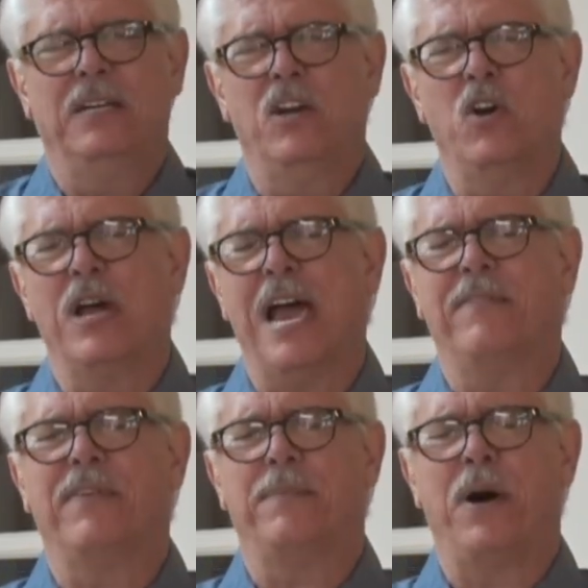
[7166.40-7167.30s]
who
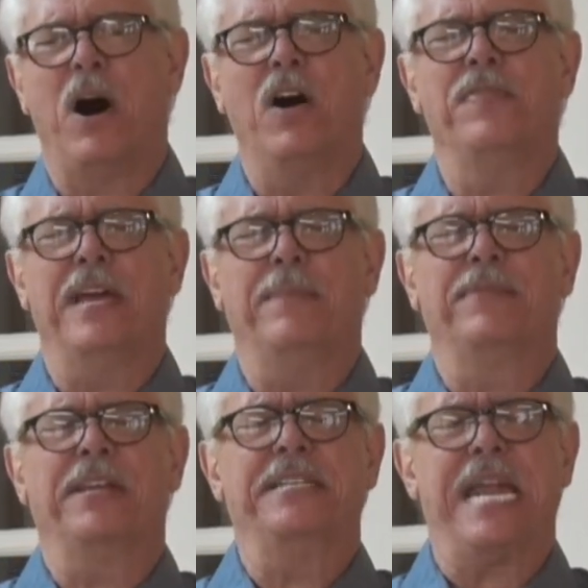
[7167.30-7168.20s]
have upon them
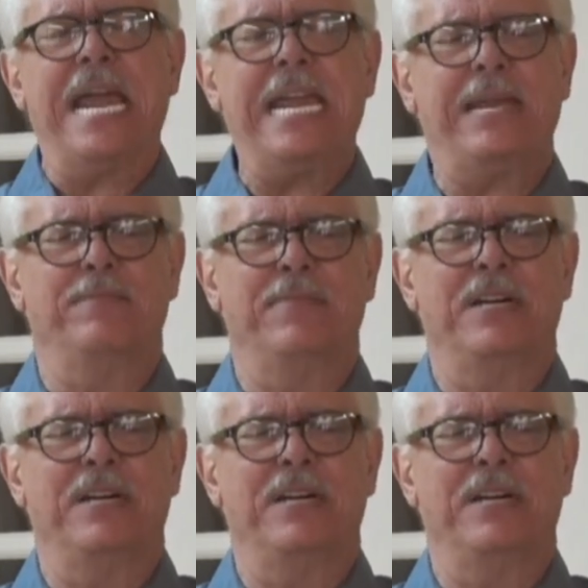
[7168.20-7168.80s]
the name